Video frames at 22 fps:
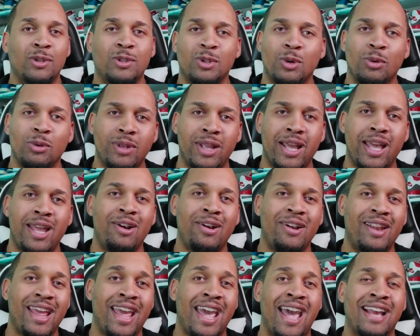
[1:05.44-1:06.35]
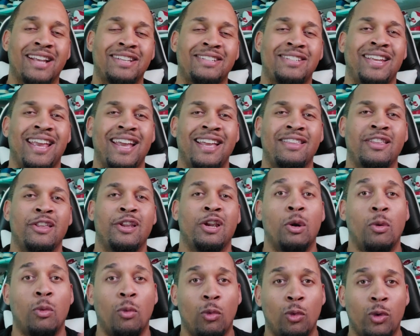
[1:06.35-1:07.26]
or so later, they actually ended
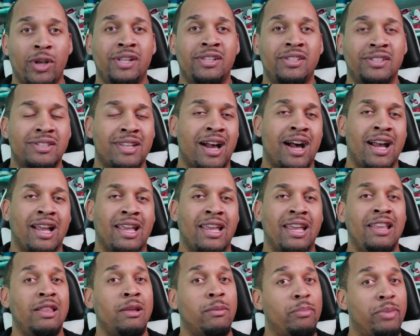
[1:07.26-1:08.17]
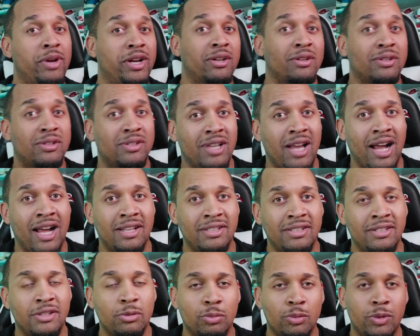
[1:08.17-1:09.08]
up restocking the bigger
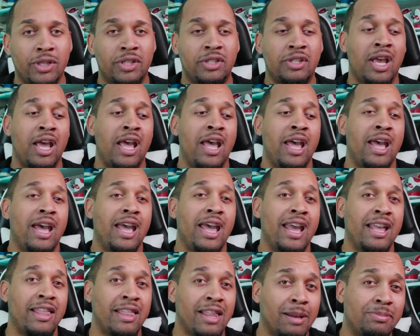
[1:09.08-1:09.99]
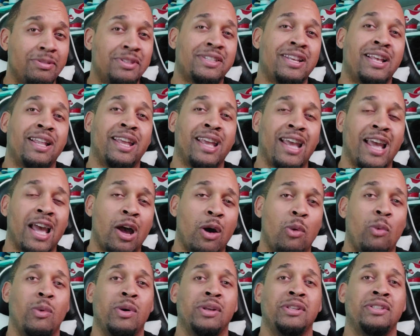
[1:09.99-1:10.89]
sizes, which ended up selling
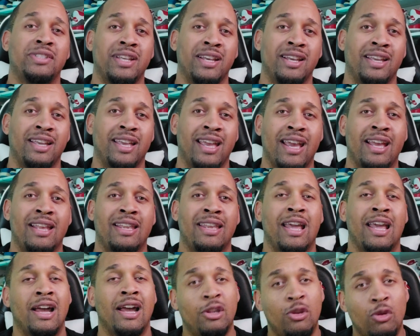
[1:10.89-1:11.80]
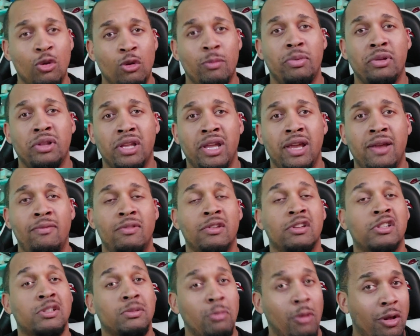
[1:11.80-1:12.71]
out once again. Now, I do believe
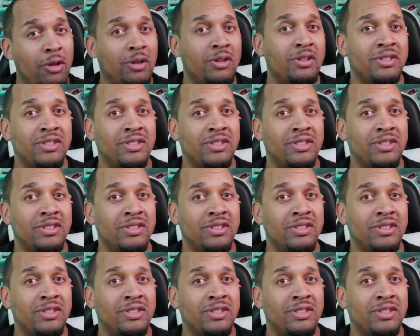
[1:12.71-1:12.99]
the smaller